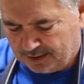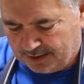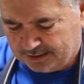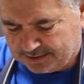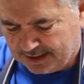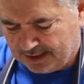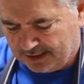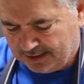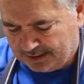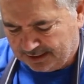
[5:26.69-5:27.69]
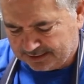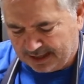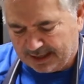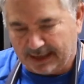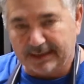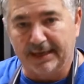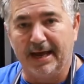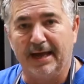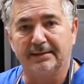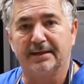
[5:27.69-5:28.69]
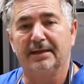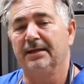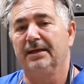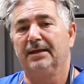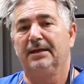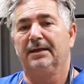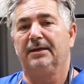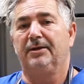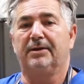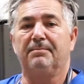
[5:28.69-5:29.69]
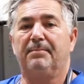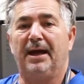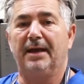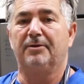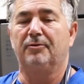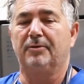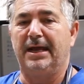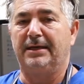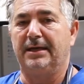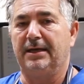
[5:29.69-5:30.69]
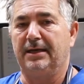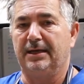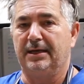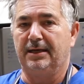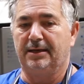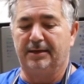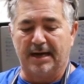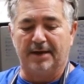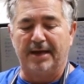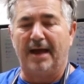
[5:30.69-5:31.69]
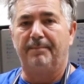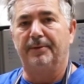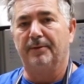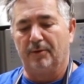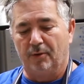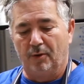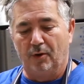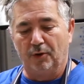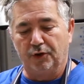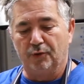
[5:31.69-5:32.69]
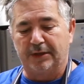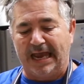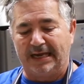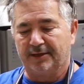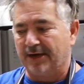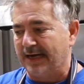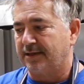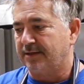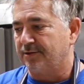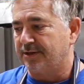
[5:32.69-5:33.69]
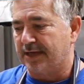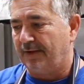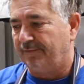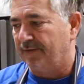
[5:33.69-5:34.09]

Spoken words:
It's kind of like a nut. You can buy it already ground up, or you can grate it yourself.